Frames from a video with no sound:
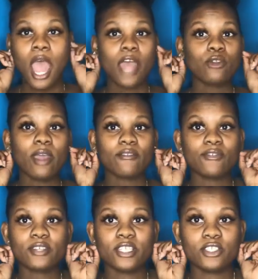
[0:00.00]
I do have a
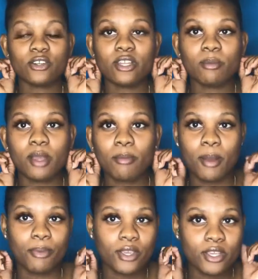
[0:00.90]
funny story about
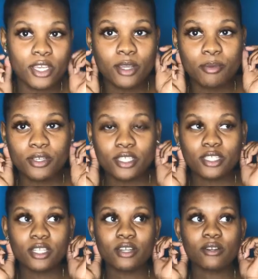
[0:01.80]
my ear
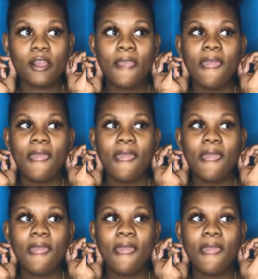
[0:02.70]
piercings though.